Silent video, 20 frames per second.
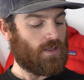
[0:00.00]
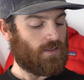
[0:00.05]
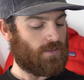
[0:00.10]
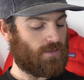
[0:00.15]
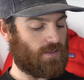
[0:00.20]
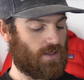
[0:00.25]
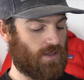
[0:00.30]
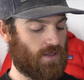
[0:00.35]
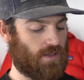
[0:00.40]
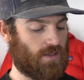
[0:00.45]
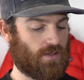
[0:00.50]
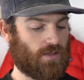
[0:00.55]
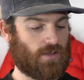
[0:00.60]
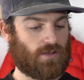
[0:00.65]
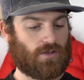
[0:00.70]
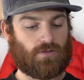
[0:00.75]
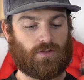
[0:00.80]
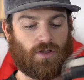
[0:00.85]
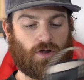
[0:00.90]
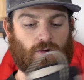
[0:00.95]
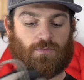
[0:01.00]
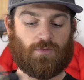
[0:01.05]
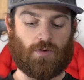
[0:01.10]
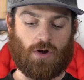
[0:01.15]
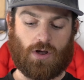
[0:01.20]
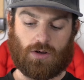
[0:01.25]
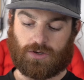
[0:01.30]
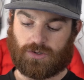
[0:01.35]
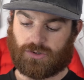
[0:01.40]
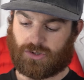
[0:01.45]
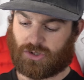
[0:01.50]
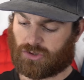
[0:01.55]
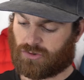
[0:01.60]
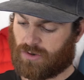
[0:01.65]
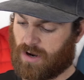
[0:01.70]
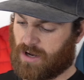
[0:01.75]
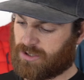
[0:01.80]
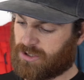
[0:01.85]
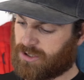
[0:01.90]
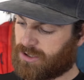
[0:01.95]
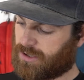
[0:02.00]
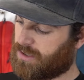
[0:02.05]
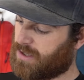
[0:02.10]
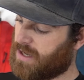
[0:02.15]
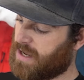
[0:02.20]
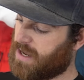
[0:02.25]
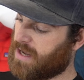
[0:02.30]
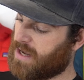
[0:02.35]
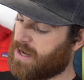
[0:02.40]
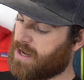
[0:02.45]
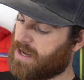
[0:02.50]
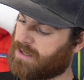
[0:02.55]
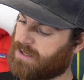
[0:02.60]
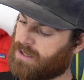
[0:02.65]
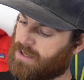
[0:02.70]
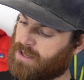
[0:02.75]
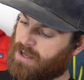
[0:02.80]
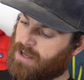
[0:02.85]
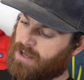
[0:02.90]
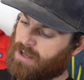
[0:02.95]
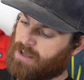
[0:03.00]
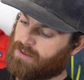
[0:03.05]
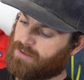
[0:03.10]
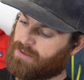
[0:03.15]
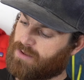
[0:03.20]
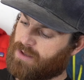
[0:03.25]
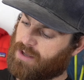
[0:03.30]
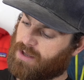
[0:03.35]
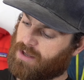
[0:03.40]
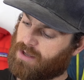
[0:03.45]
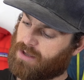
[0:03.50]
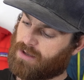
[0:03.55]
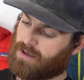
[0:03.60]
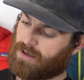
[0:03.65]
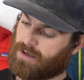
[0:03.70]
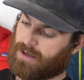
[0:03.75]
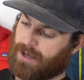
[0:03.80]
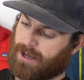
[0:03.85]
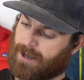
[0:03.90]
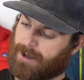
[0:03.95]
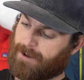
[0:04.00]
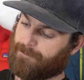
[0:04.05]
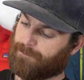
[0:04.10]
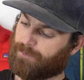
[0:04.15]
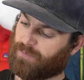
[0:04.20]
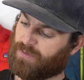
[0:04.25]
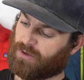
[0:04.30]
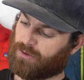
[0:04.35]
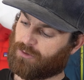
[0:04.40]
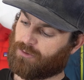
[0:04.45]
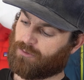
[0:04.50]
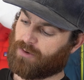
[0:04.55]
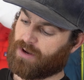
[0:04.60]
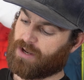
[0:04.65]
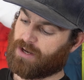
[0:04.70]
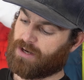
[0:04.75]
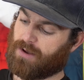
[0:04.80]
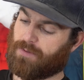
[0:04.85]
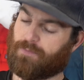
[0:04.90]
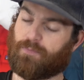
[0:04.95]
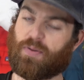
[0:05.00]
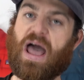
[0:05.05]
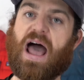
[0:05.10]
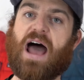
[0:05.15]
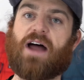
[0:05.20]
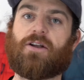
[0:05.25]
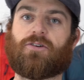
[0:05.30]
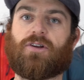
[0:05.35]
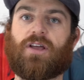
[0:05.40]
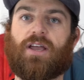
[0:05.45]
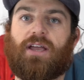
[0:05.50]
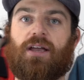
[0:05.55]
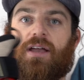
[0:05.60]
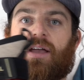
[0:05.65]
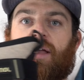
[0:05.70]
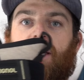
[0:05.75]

The overall construction and the grid patterning